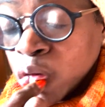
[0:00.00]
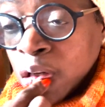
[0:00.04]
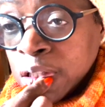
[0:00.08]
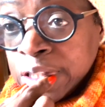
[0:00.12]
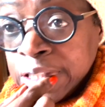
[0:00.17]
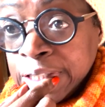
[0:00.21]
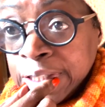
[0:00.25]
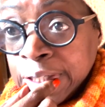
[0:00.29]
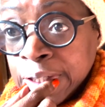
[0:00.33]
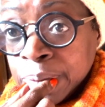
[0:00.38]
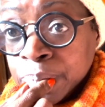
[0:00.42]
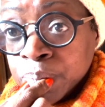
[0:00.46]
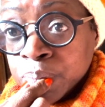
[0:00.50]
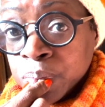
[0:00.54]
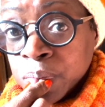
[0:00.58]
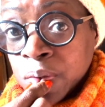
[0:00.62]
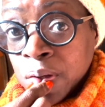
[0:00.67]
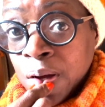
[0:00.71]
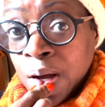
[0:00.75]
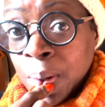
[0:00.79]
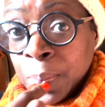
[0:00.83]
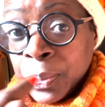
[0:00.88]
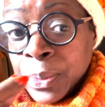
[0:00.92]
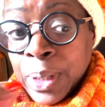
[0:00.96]
yeah,
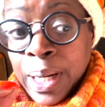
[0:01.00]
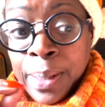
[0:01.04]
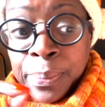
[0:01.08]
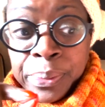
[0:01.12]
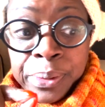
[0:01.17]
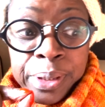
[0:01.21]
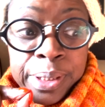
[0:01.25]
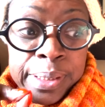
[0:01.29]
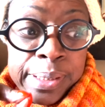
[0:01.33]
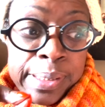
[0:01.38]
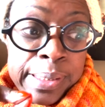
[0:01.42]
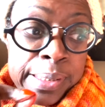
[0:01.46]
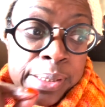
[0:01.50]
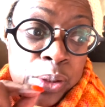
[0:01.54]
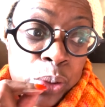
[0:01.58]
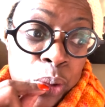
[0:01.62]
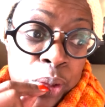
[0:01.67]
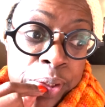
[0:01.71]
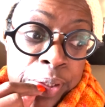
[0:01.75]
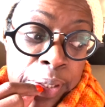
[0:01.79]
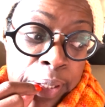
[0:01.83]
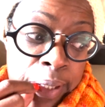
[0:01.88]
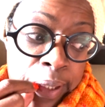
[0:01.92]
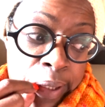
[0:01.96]
I plan to knit all
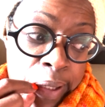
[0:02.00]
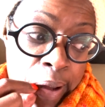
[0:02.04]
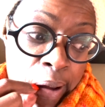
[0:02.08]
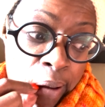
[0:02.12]
day.